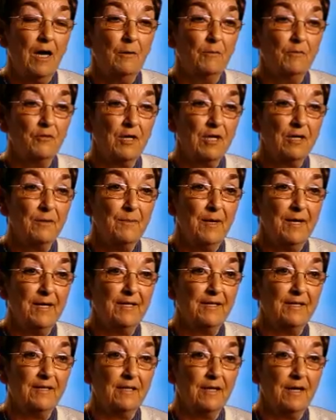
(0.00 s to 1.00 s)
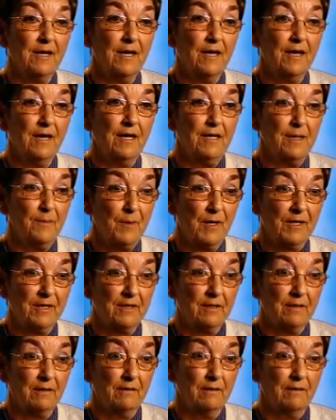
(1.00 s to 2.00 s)
I would recommend it to
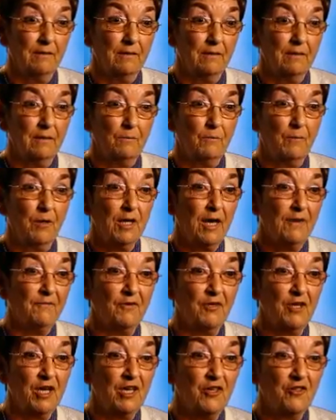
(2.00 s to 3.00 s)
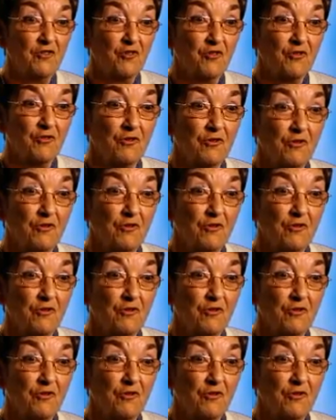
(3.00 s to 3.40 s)
anybody, whatever age.